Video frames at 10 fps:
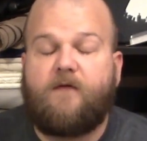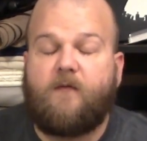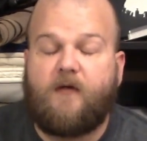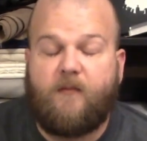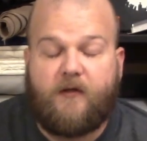the
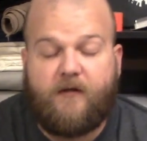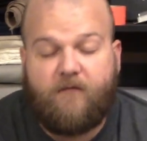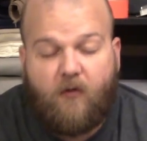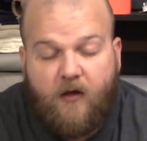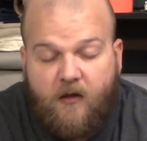word I'm looking
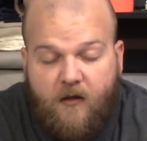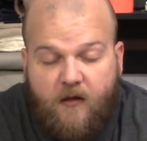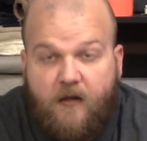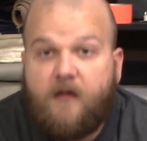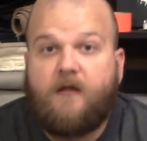for?
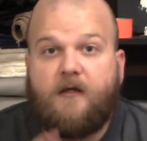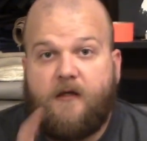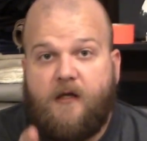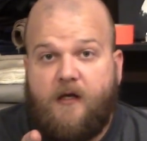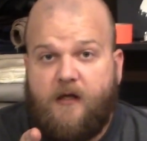
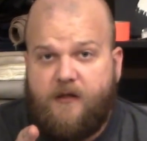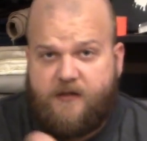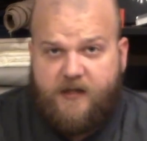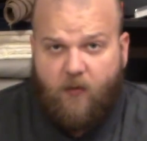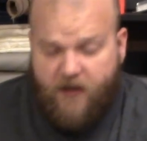
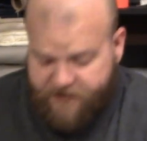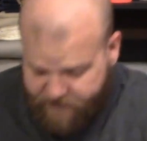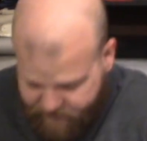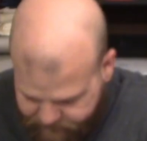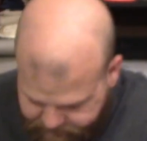Steel
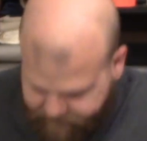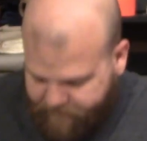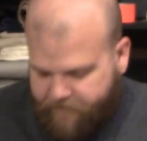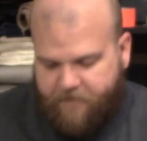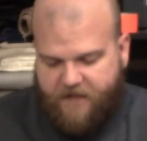wedges.
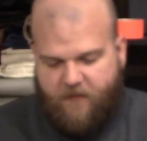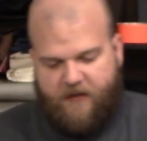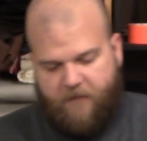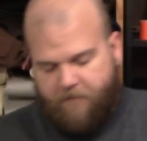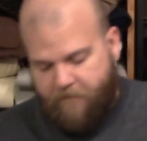There we
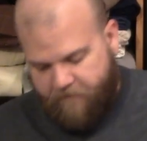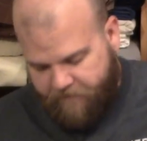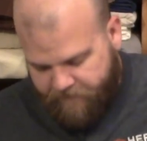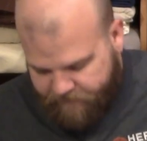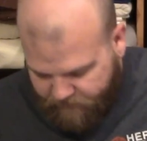go.
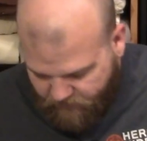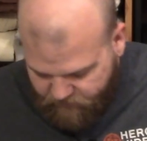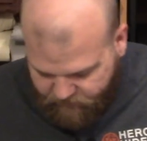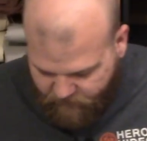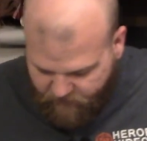
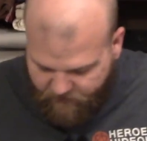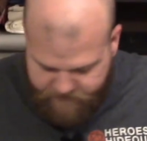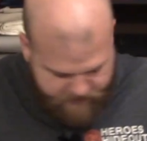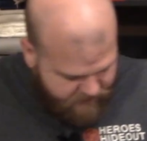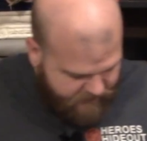So I'm just